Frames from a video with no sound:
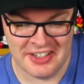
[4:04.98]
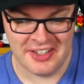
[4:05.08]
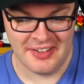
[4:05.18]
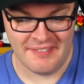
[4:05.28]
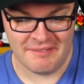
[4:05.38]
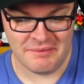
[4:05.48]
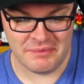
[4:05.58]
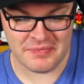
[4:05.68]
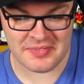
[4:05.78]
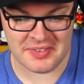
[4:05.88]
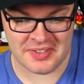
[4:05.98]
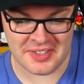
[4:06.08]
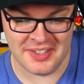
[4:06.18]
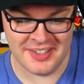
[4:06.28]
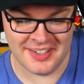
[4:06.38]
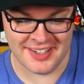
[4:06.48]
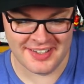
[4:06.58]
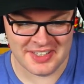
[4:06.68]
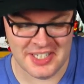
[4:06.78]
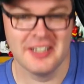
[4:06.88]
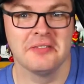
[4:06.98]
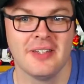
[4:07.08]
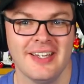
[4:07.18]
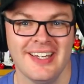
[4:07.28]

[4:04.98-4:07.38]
But you know what I'm trying to